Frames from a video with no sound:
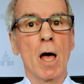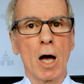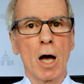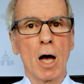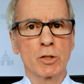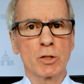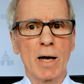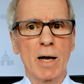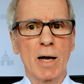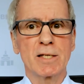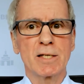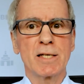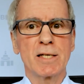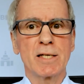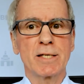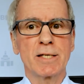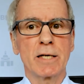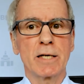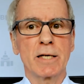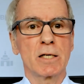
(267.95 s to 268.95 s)
as well as
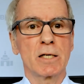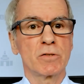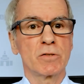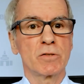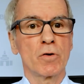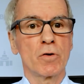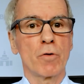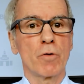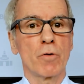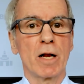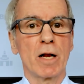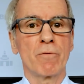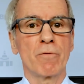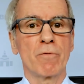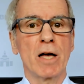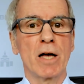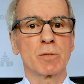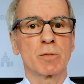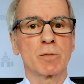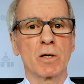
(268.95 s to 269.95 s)
incentives for green
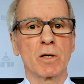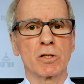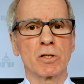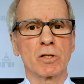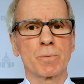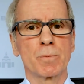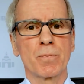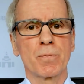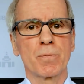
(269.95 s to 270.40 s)
investments.